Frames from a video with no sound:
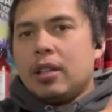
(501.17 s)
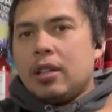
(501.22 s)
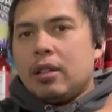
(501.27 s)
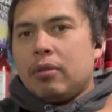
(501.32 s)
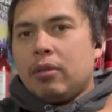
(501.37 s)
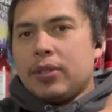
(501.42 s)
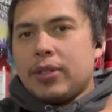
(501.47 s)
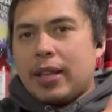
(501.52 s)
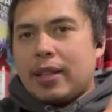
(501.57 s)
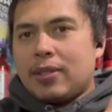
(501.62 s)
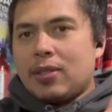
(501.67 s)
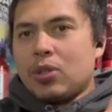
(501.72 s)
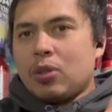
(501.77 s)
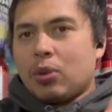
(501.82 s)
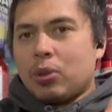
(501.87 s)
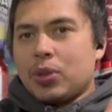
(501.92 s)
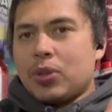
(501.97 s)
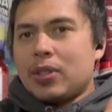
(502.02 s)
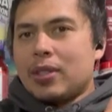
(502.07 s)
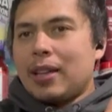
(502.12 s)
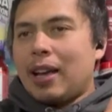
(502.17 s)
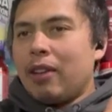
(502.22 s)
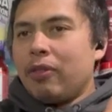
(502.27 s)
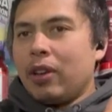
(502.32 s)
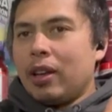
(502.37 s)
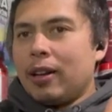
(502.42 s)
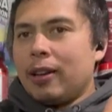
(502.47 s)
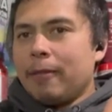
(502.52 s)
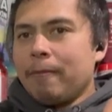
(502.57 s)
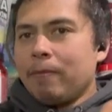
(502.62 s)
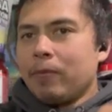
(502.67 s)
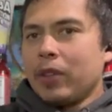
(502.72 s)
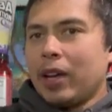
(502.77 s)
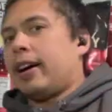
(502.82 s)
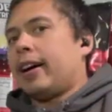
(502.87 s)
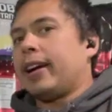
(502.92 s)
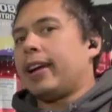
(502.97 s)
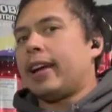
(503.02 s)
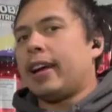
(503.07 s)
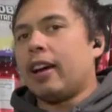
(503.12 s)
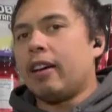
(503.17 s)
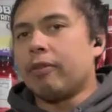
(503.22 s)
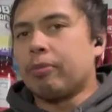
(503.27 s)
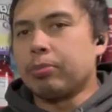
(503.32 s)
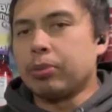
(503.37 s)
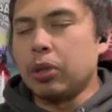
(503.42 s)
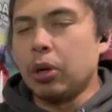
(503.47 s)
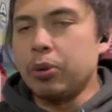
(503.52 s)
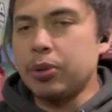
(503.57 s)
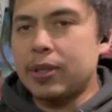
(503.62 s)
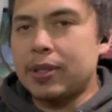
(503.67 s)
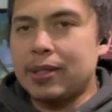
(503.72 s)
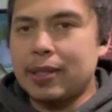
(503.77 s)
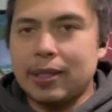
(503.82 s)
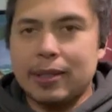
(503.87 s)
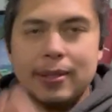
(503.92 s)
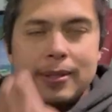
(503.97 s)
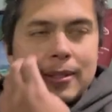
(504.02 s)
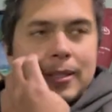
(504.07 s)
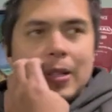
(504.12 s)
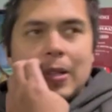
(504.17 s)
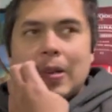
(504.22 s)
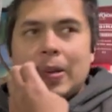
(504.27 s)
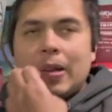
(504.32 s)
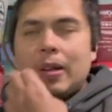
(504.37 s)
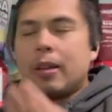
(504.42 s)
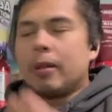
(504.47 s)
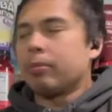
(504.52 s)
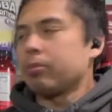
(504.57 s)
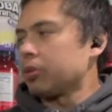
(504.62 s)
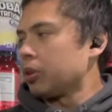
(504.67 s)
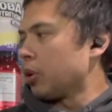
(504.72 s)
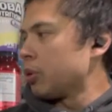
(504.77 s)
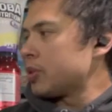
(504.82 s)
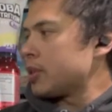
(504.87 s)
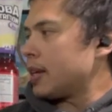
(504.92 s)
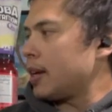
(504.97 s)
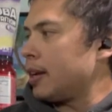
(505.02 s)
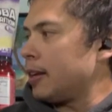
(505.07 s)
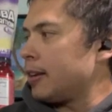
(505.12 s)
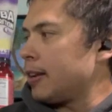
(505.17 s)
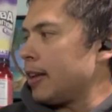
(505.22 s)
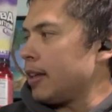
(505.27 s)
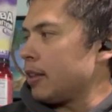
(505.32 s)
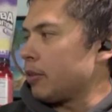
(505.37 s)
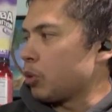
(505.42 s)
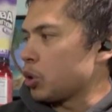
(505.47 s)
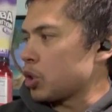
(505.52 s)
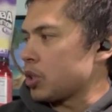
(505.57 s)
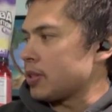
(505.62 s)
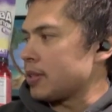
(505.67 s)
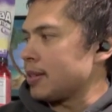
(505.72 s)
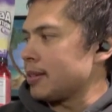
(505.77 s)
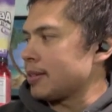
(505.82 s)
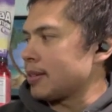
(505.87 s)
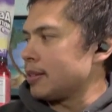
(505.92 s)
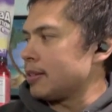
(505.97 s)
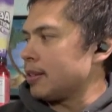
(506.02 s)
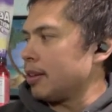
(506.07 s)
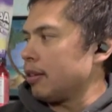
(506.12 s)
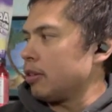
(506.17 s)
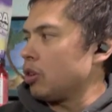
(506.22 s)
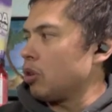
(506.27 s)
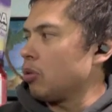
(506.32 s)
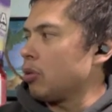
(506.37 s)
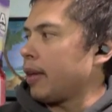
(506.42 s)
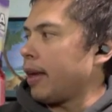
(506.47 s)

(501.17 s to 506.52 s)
what was that, Source 7. I have Pro 6 protein, which is discontinued.